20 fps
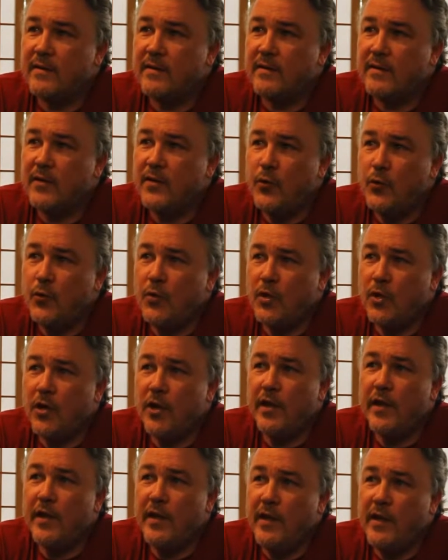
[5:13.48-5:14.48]
you
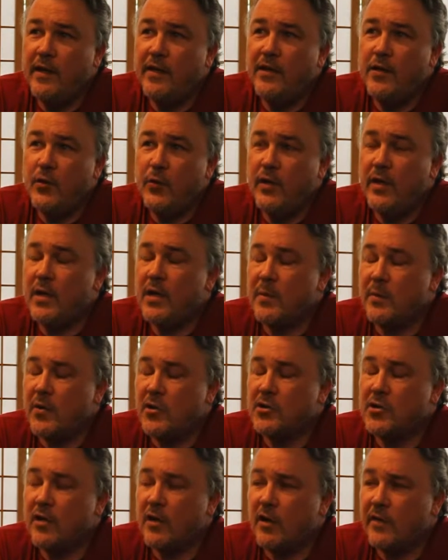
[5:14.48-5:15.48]
learn in doing
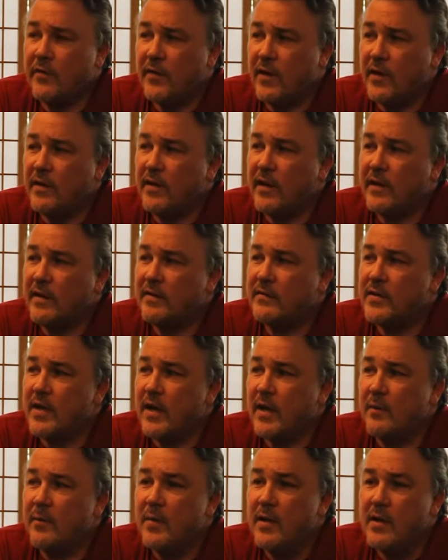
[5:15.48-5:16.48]
commercial art for any length of
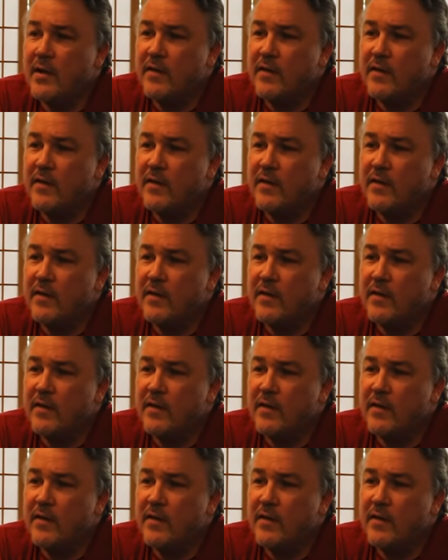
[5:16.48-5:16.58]
time.